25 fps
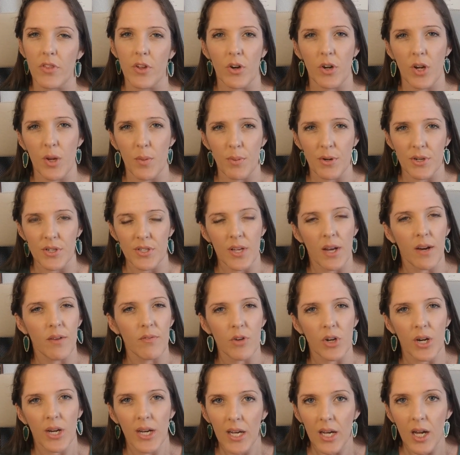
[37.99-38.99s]
30% of
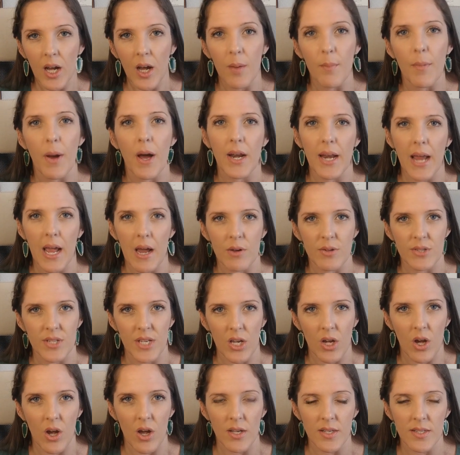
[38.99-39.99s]
your income on
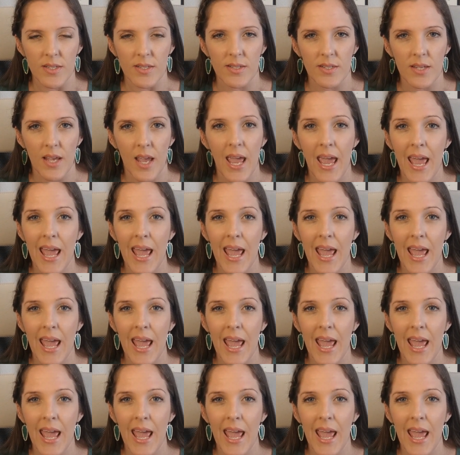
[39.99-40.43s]
housing costs.